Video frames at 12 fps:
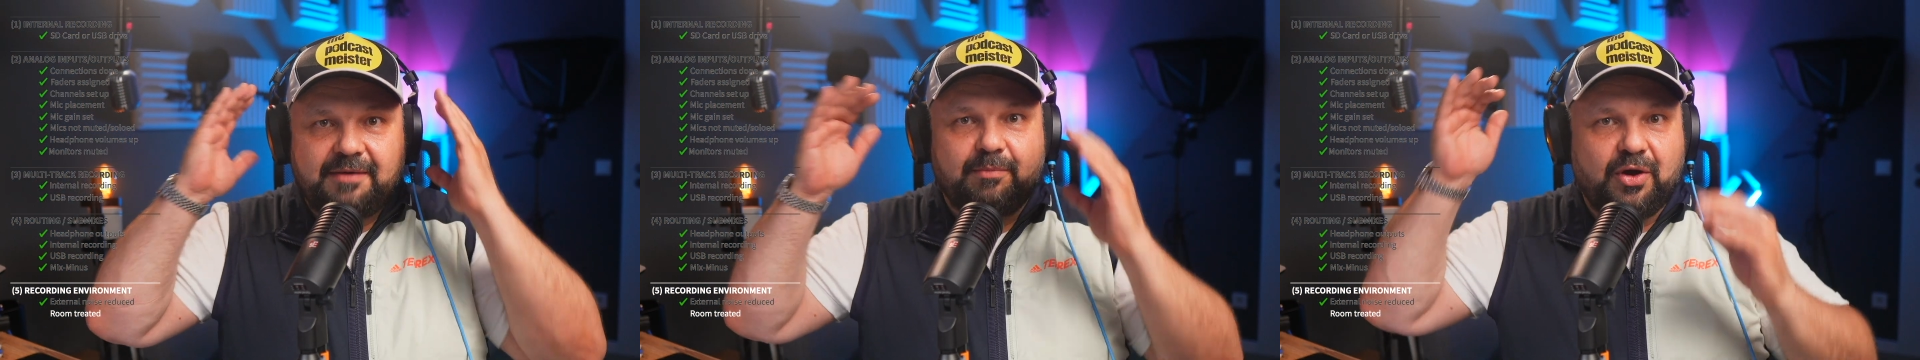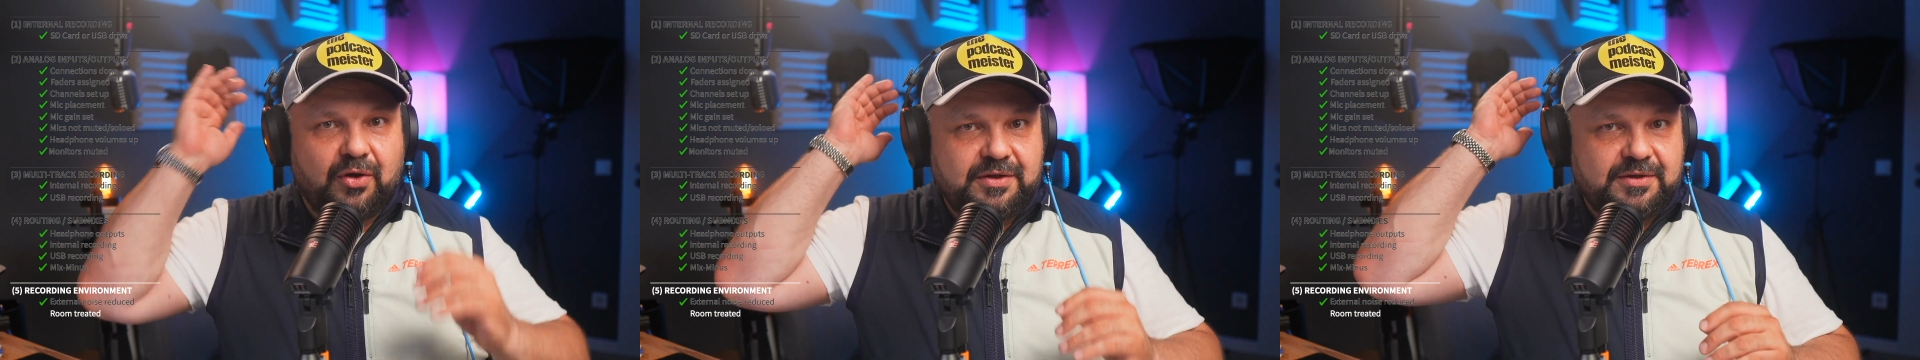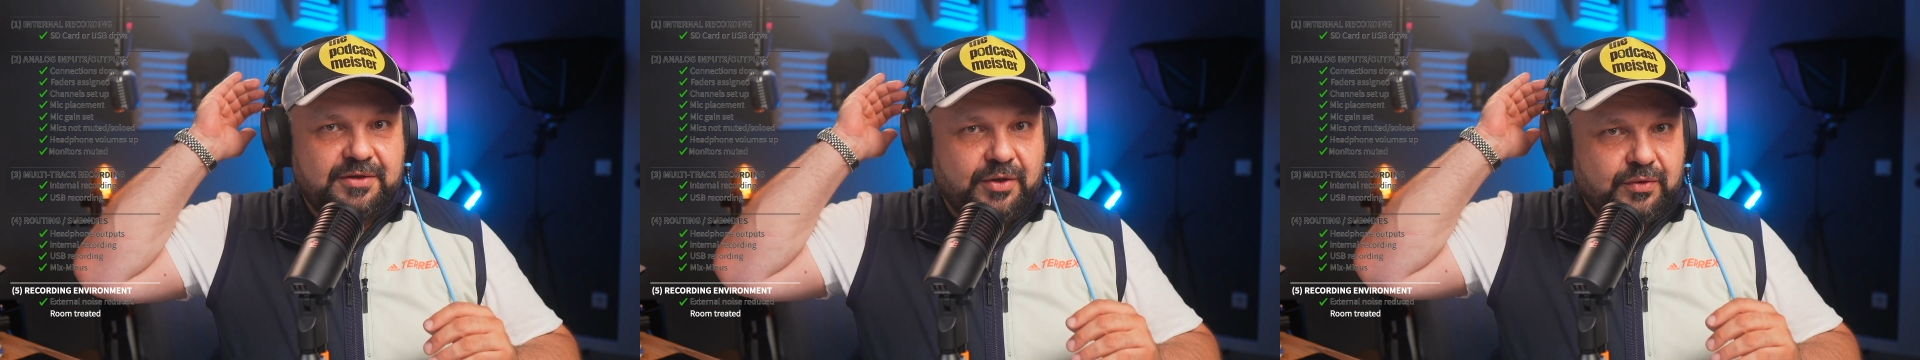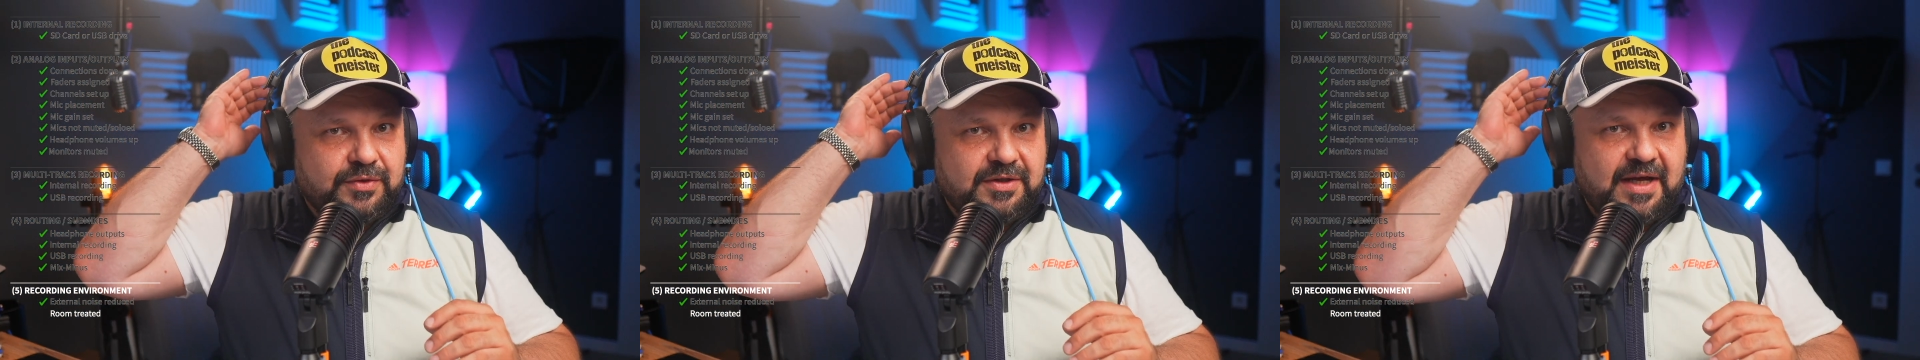then blocks
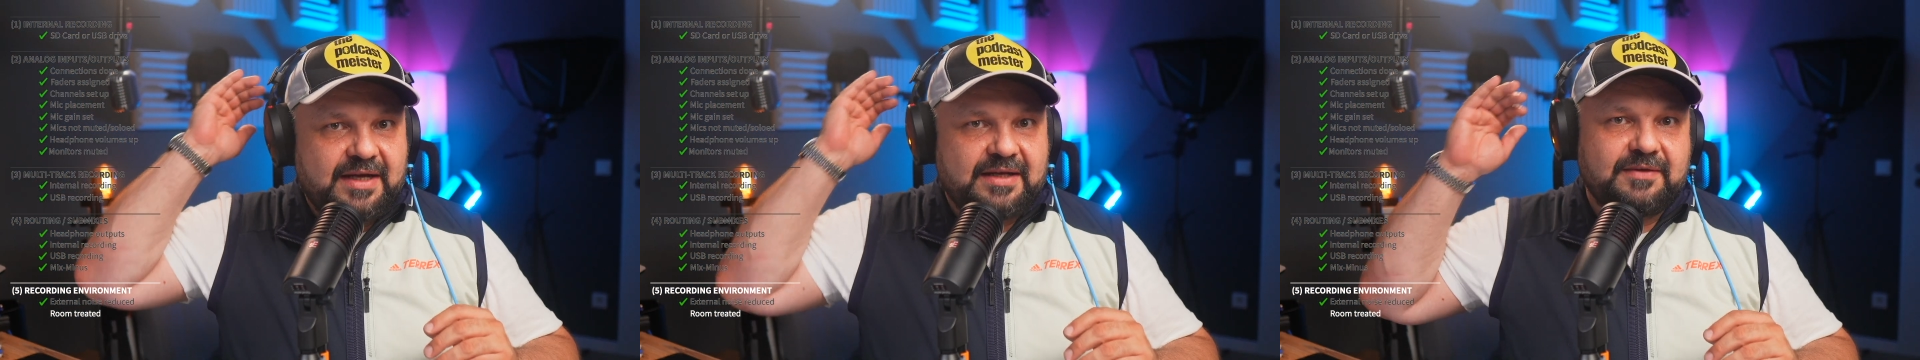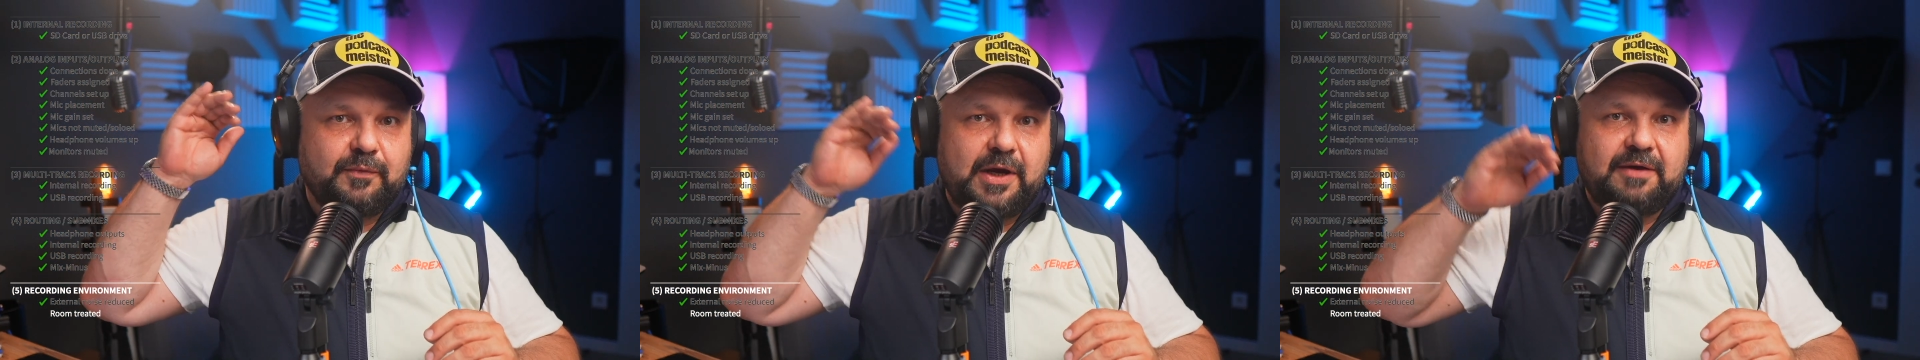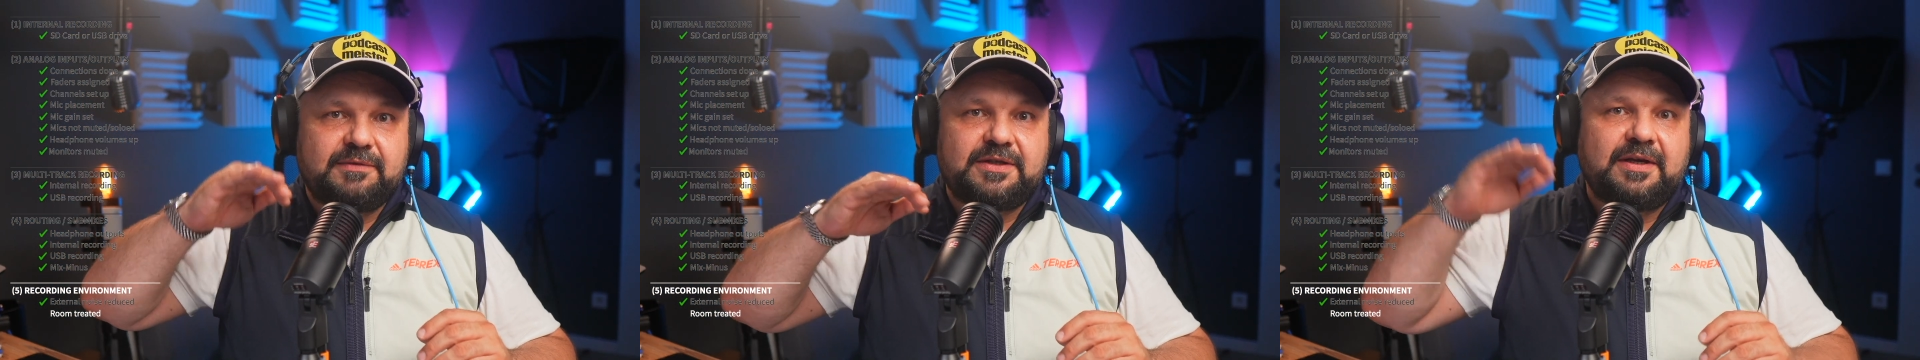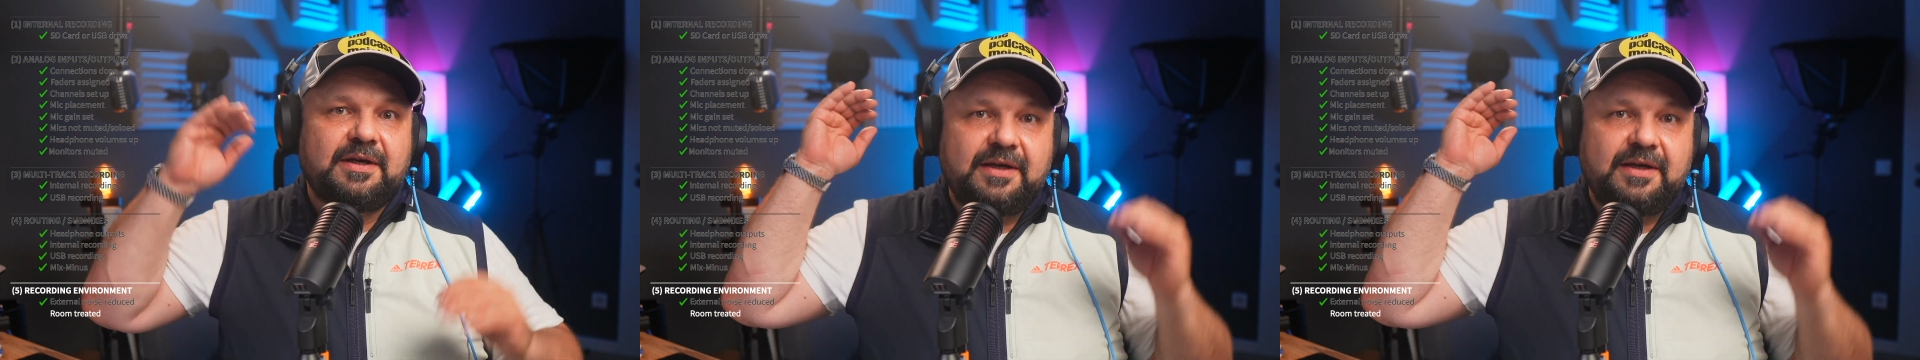those sound waves